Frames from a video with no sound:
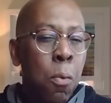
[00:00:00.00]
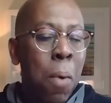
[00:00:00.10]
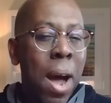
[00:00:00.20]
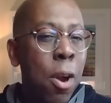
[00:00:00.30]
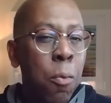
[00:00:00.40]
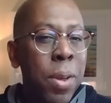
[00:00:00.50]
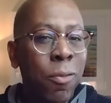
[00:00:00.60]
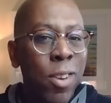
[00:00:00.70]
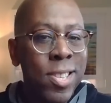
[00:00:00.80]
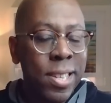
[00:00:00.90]
why are we
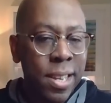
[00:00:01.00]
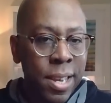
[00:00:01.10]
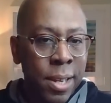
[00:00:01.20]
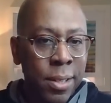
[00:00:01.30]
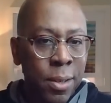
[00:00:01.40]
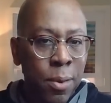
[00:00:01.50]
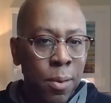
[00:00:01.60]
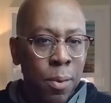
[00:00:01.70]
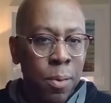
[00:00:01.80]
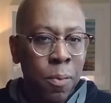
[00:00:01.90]
risking it
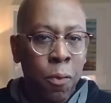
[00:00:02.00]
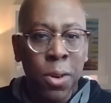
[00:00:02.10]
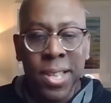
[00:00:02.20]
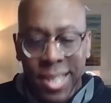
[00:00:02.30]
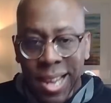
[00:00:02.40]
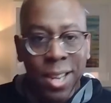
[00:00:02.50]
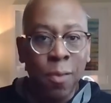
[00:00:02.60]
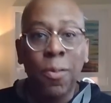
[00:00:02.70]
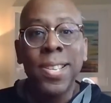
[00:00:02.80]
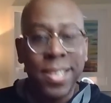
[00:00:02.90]
for the sake
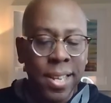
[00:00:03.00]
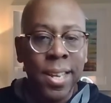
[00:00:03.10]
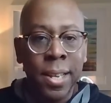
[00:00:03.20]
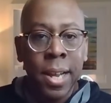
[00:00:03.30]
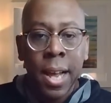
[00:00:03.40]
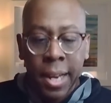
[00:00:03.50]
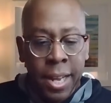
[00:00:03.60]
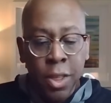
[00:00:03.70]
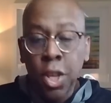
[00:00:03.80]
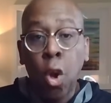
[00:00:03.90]
of risking it?
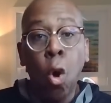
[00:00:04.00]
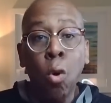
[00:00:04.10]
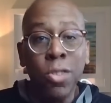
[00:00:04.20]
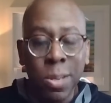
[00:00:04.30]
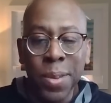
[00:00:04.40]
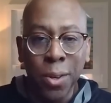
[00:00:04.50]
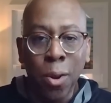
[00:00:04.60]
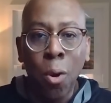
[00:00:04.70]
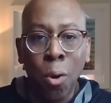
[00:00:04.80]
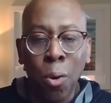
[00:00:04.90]
Like, the ultimate
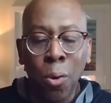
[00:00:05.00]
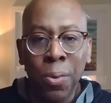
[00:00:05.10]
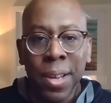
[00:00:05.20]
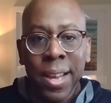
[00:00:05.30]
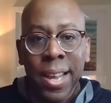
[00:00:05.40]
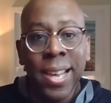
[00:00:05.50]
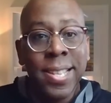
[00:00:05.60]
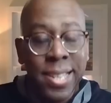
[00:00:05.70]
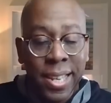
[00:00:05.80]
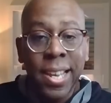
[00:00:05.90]
goal
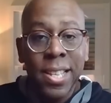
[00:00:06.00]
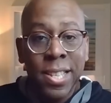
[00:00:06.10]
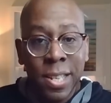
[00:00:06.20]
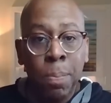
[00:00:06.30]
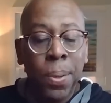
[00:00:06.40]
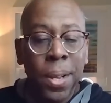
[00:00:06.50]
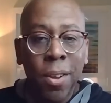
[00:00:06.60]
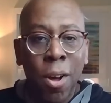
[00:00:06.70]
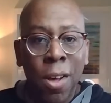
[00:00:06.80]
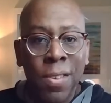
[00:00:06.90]
is to get to the
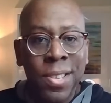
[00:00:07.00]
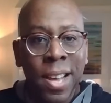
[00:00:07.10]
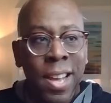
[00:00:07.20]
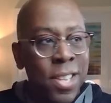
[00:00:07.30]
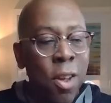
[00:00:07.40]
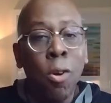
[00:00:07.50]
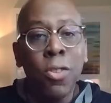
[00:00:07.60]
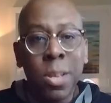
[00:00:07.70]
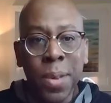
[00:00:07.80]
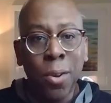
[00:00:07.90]
playoffs. The
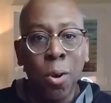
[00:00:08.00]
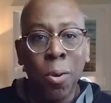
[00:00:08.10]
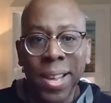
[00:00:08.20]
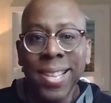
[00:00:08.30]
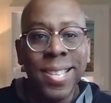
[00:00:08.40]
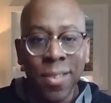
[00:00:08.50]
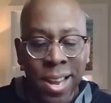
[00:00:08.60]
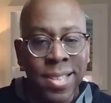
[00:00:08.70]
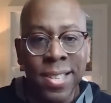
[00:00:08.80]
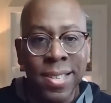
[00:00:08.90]
ultimate goal isn't
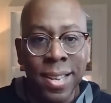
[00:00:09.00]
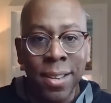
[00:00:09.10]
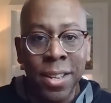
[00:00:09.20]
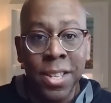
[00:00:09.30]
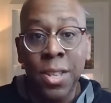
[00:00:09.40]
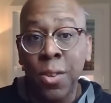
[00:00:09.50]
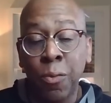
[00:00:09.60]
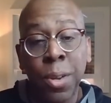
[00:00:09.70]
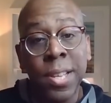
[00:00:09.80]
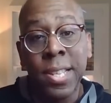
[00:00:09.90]
necessarily to
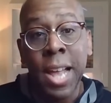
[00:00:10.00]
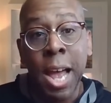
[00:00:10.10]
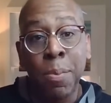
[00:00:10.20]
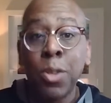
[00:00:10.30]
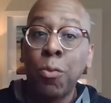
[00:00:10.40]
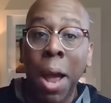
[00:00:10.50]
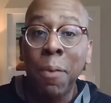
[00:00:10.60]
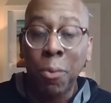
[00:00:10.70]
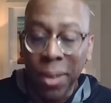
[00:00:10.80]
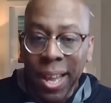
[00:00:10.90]
reestablish
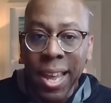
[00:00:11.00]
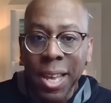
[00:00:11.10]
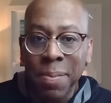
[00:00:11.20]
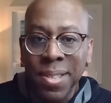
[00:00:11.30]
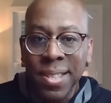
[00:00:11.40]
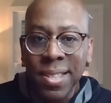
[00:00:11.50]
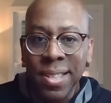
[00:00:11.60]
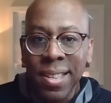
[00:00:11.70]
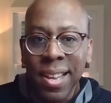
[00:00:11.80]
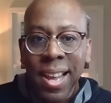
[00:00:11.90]
rivalry games.
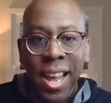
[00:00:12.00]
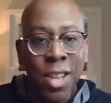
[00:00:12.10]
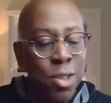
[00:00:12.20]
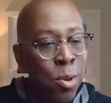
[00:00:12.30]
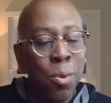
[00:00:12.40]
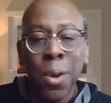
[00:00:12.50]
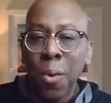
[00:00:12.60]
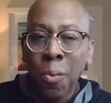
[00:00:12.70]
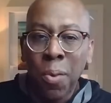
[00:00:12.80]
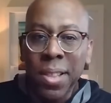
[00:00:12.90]
And so
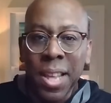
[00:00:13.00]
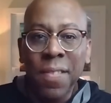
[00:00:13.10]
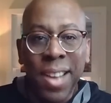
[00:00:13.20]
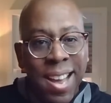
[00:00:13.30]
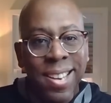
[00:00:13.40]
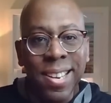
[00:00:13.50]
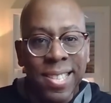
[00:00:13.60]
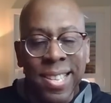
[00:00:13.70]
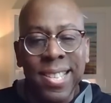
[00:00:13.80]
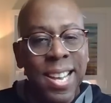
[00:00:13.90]
what they've kind
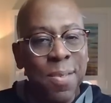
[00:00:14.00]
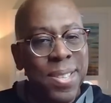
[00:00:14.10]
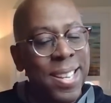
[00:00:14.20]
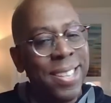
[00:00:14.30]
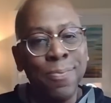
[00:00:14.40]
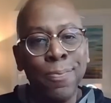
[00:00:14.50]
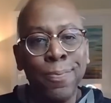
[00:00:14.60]
of said was like,